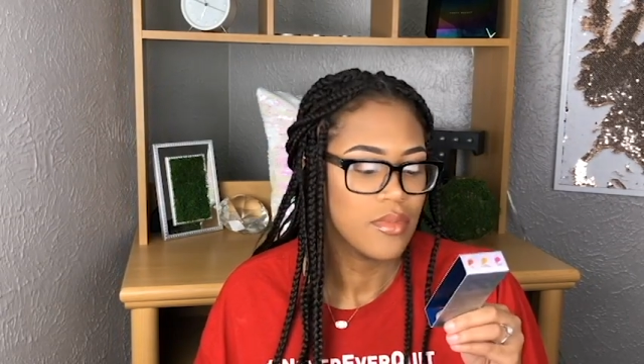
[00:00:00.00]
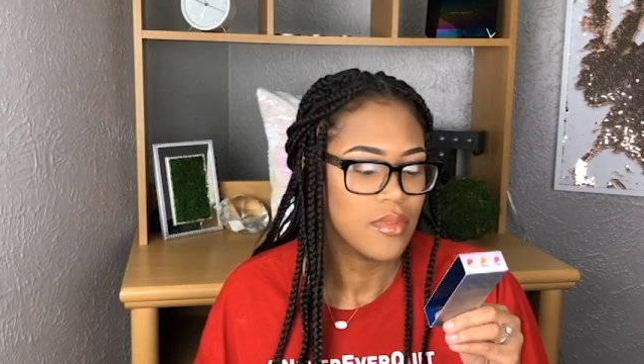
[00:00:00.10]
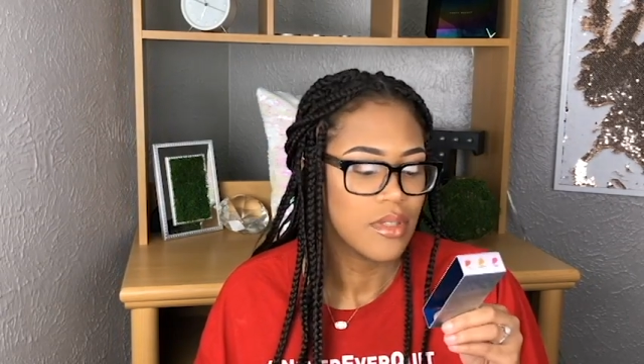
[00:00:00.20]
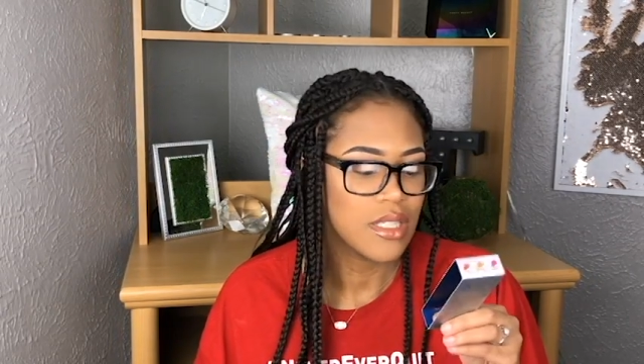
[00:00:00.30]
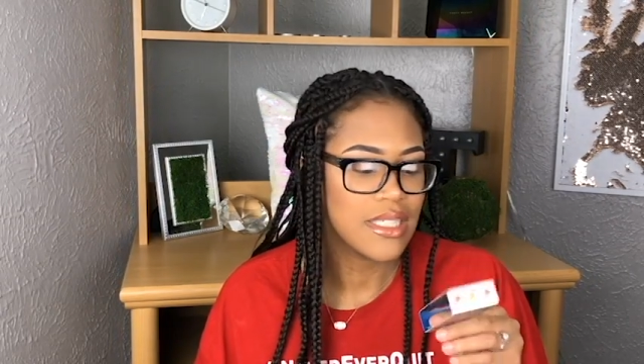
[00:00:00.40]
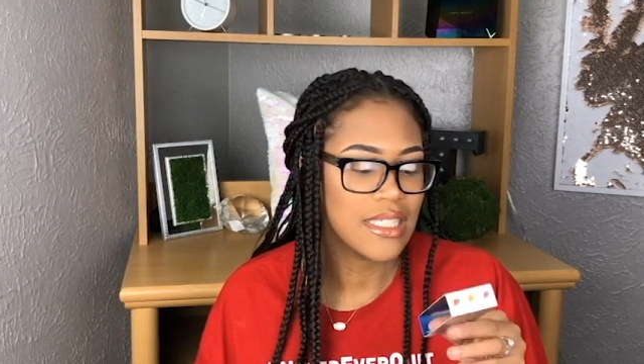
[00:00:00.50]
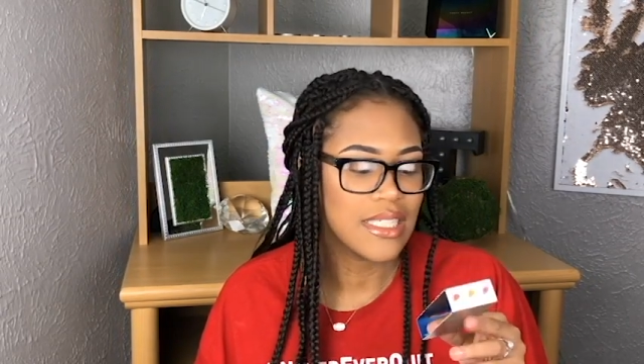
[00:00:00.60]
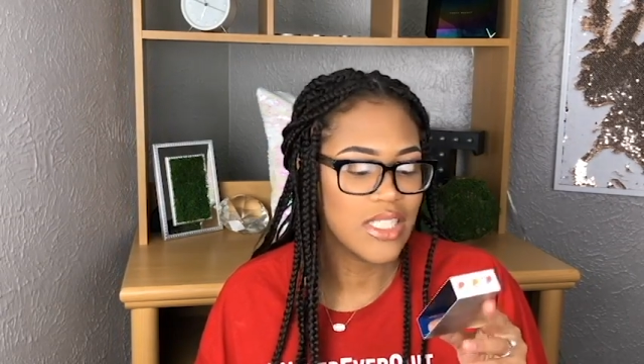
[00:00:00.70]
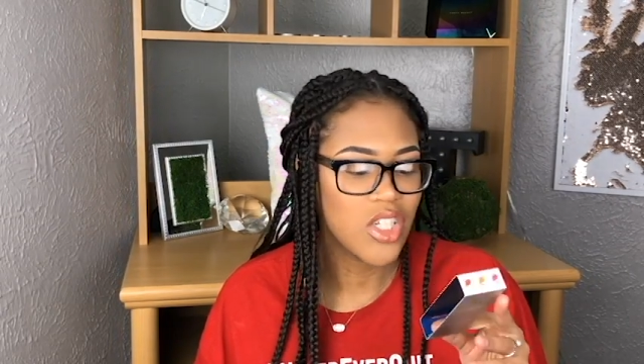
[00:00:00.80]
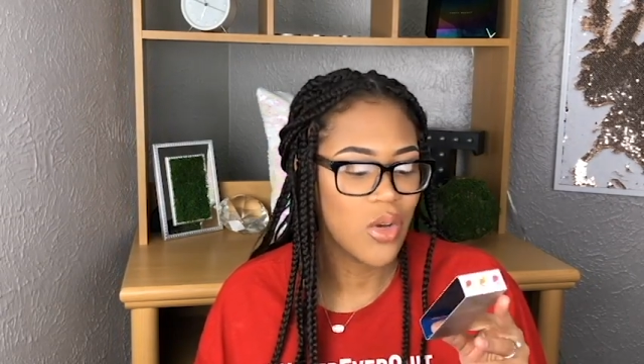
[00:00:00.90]
Is the
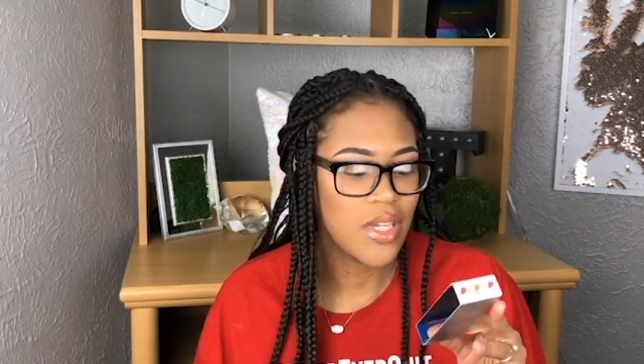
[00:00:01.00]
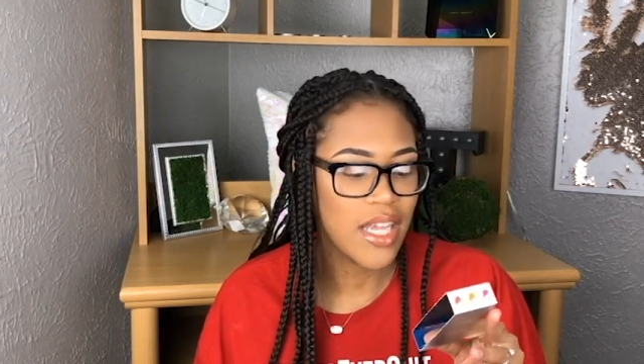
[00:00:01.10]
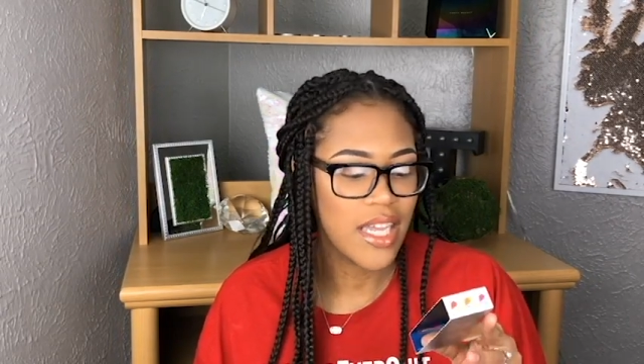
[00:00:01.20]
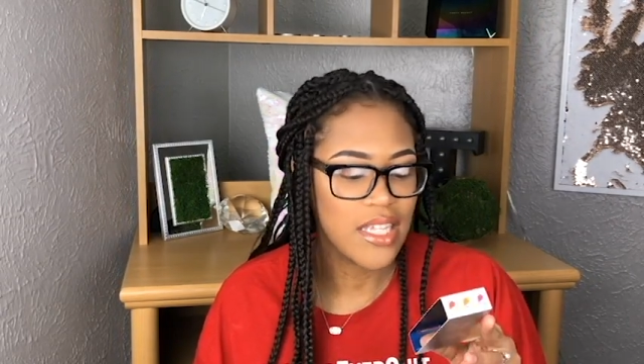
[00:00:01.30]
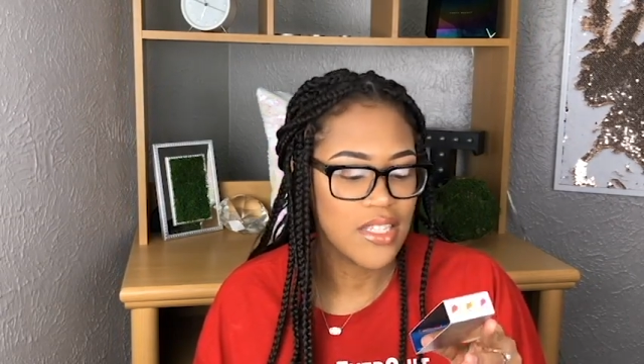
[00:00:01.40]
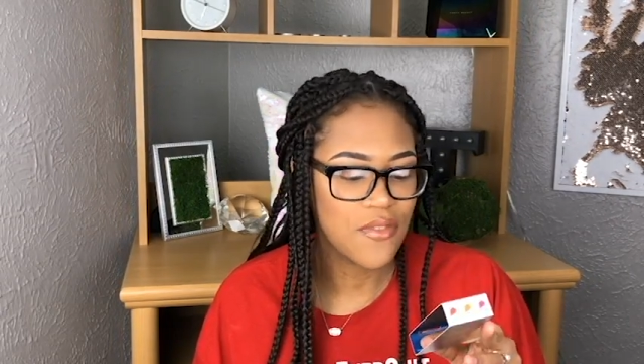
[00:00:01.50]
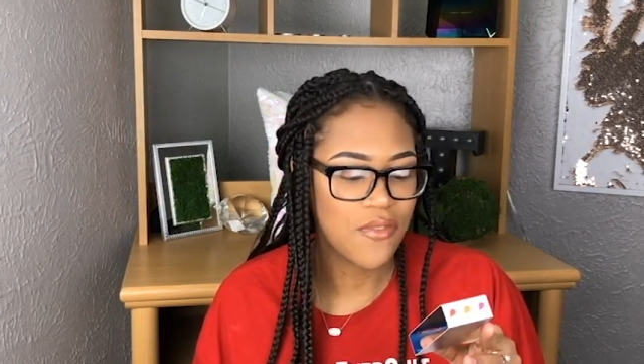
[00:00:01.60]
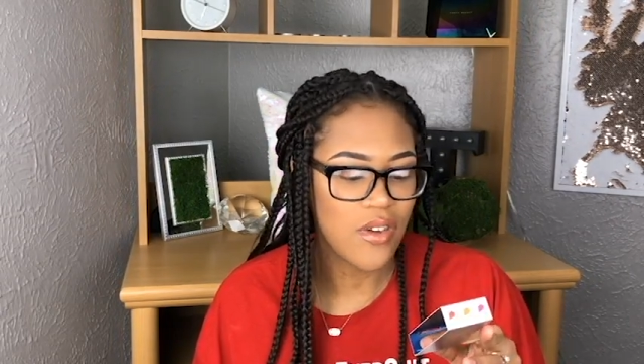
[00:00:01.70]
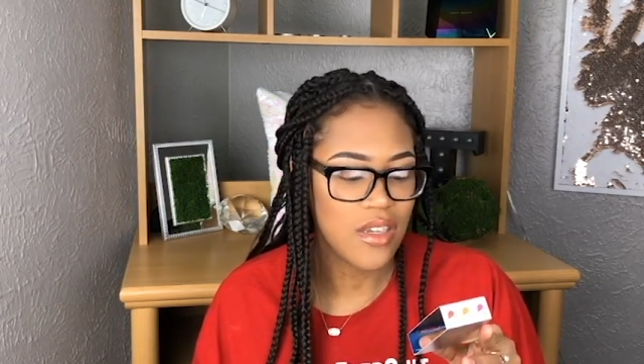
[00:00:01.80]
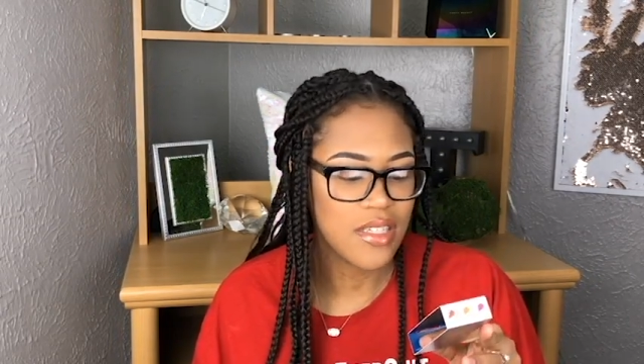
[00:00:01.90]
Snow Days
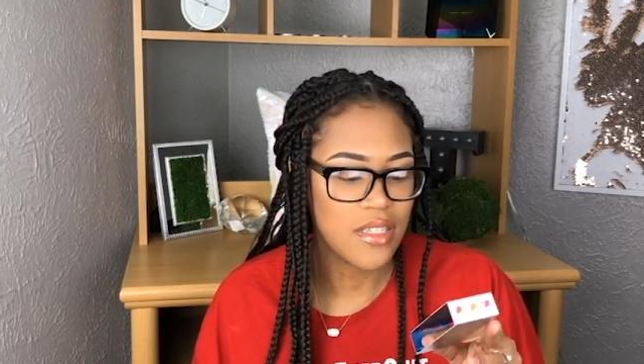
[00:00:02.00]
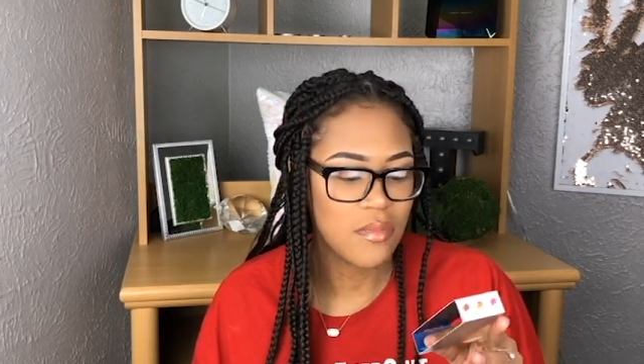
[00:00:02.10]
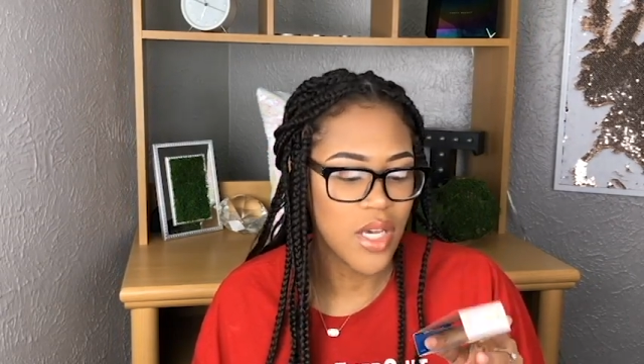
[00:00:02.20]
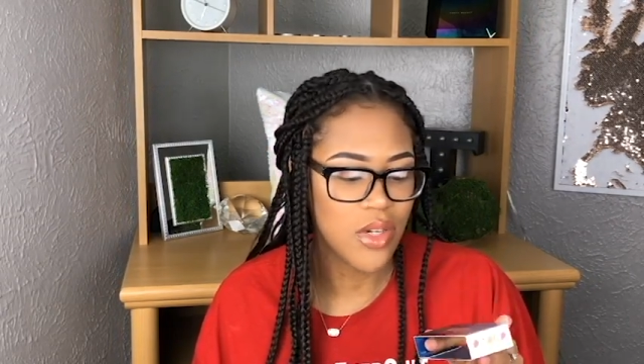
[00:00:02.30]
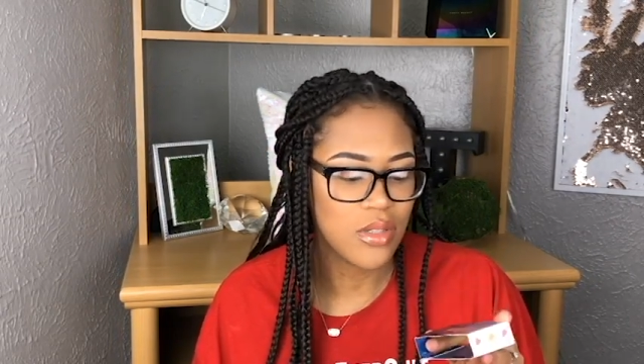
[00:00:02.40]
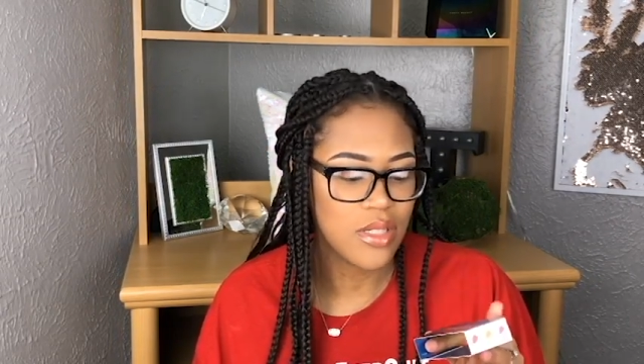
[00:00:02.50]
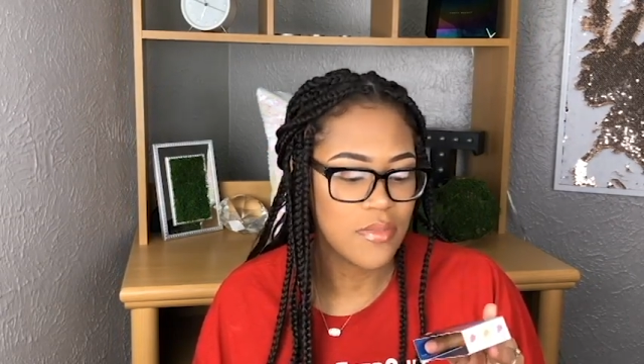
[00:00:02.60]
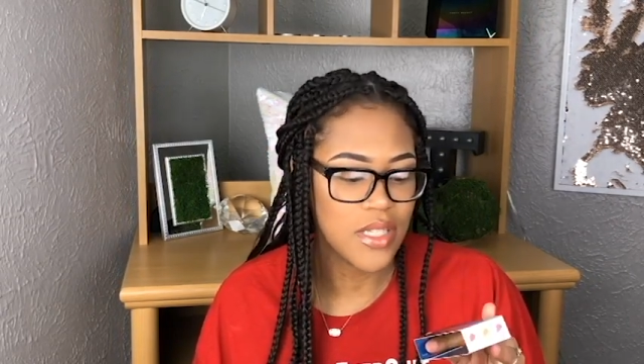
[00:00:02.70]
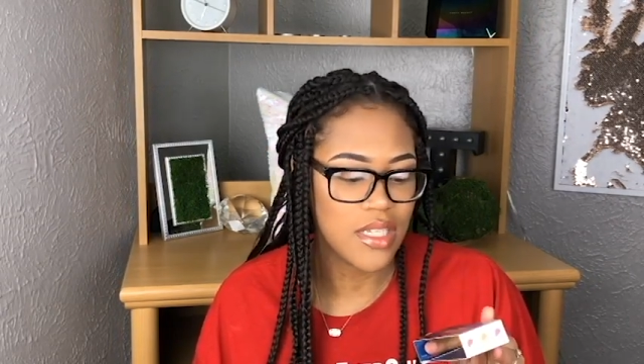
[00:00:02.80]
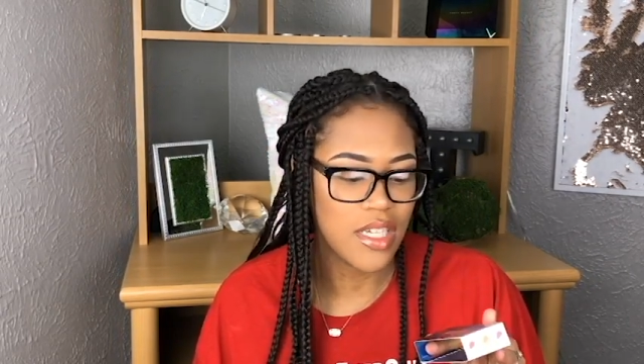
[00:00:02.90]
Frosted Metal
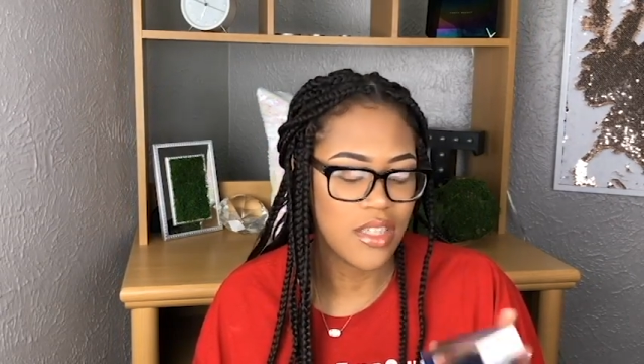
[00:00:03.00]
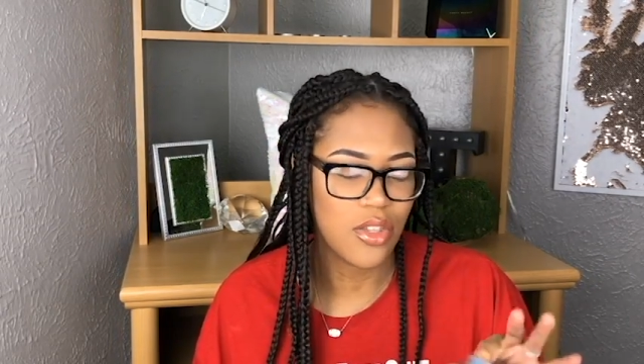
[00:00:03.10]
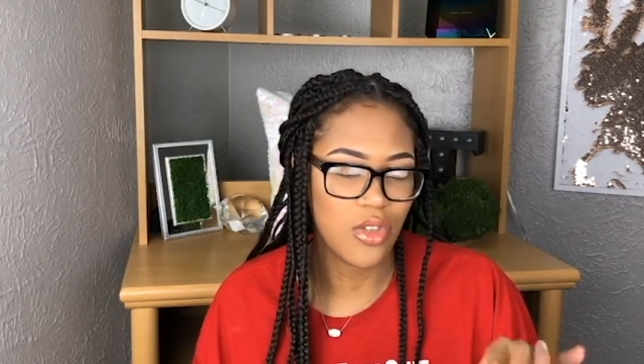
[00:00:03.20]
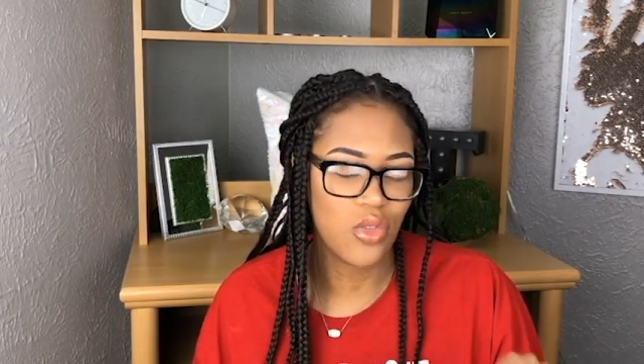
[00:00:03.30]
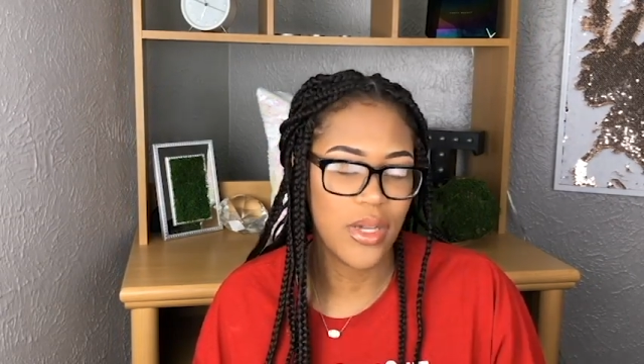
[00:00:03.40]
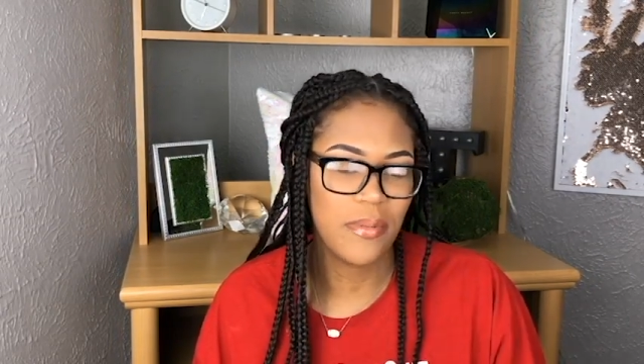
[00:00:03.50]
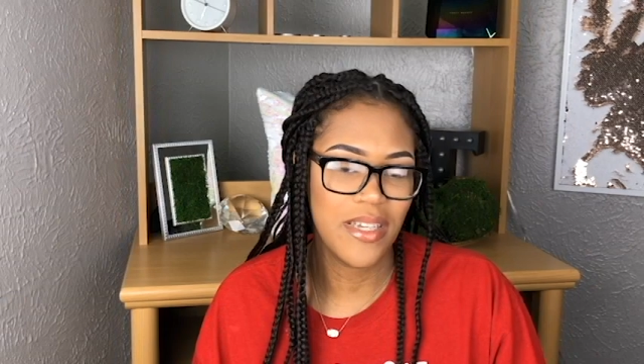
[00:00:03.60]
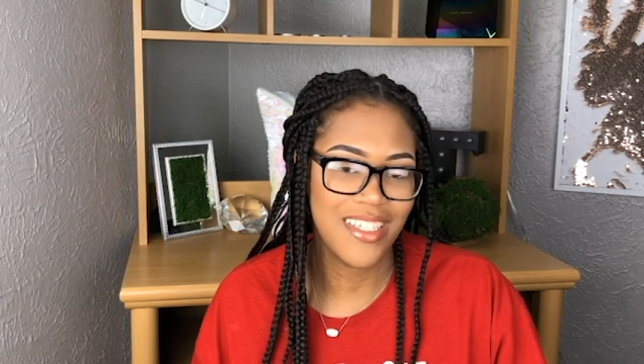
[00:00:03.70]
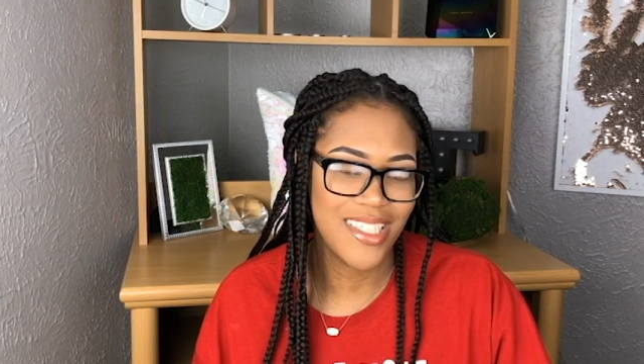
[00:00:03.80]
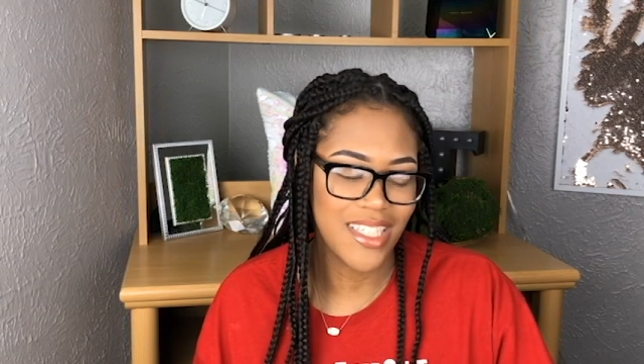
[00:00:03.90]
Lipstick, the 3-piece
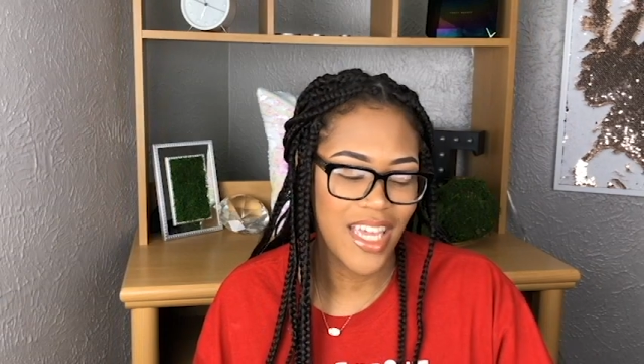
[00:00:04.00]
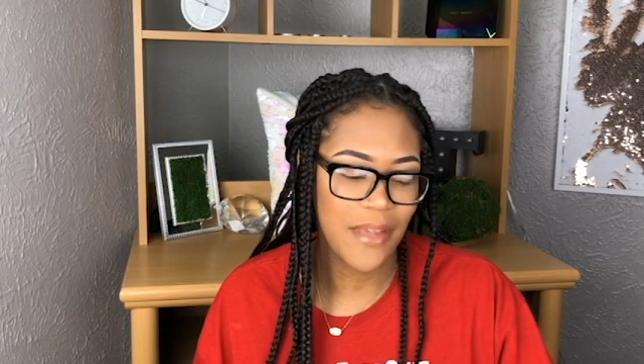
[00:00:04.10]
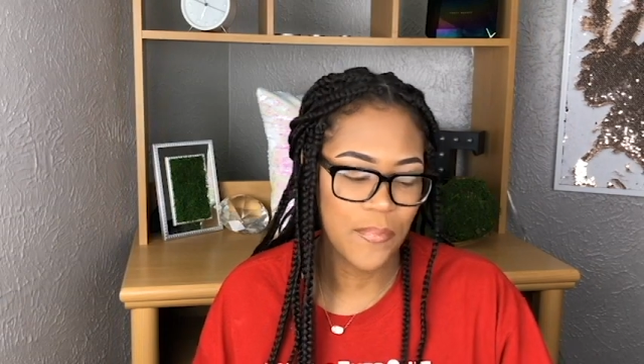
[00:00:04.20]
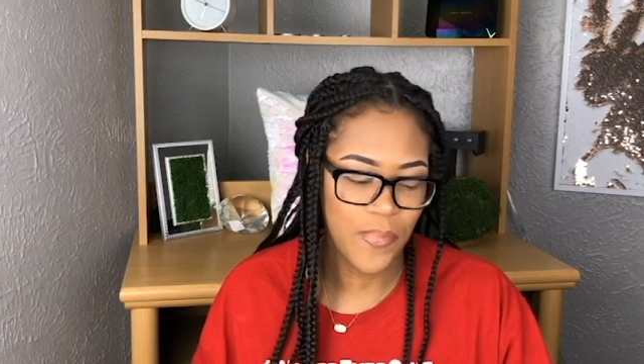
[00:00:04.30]
set,